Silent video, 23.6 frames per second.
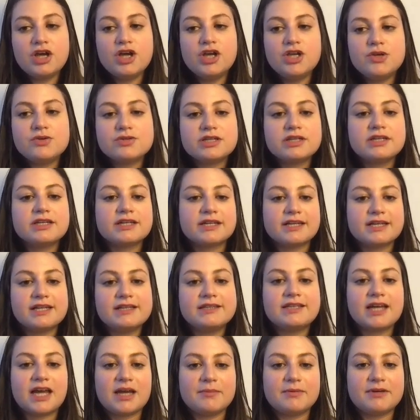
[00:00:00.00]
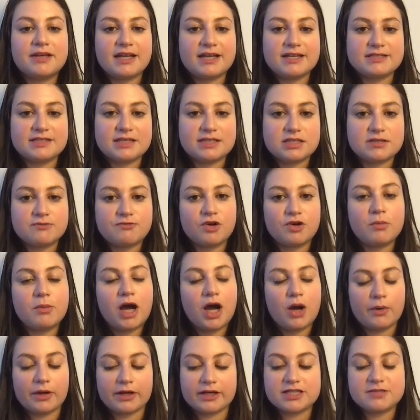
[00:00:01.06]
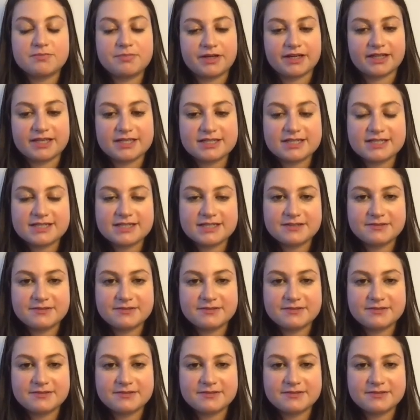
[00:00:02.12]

using real-time cases from our experience.